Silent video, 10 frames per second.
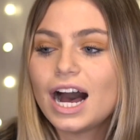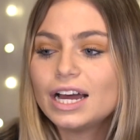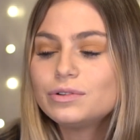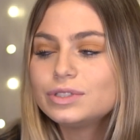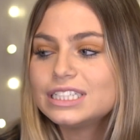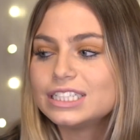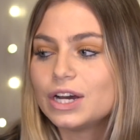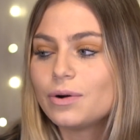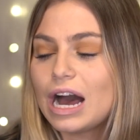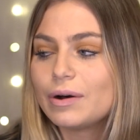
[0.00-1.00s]
I don't really
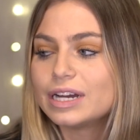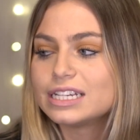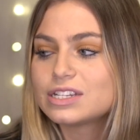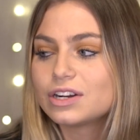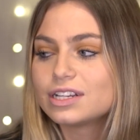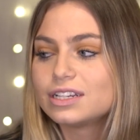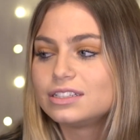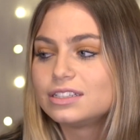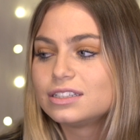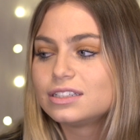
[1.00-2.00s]
know how I
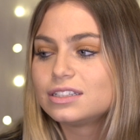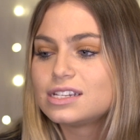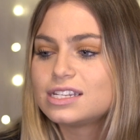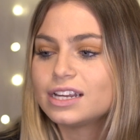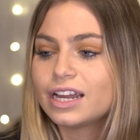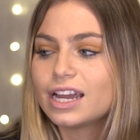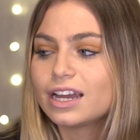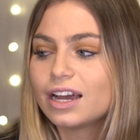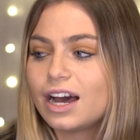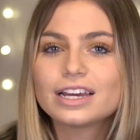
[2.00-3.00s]
started
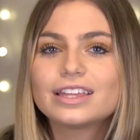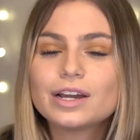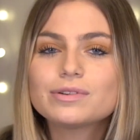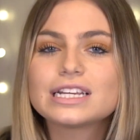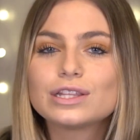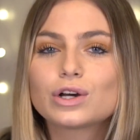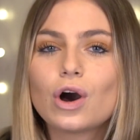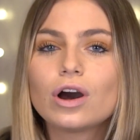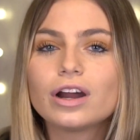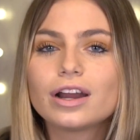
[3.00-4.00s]
singing. I think I was in the
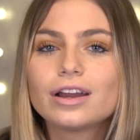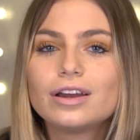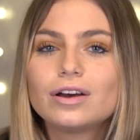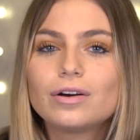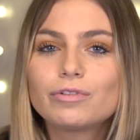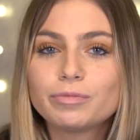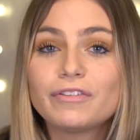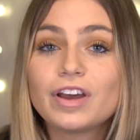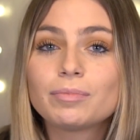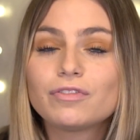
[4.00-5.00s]
car with my
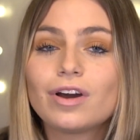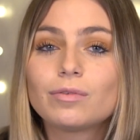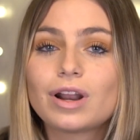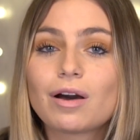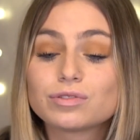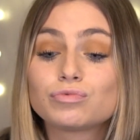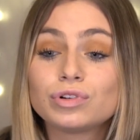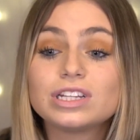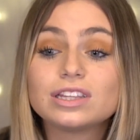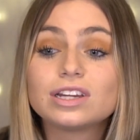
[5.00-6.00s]
family friend when I was
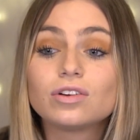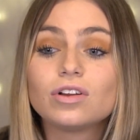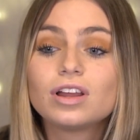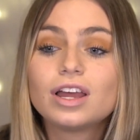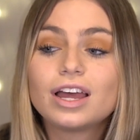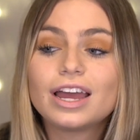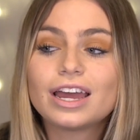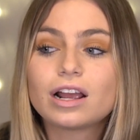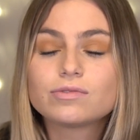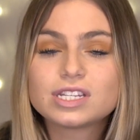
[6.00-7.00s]
really little,
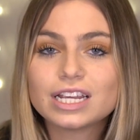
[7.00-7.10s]
and I was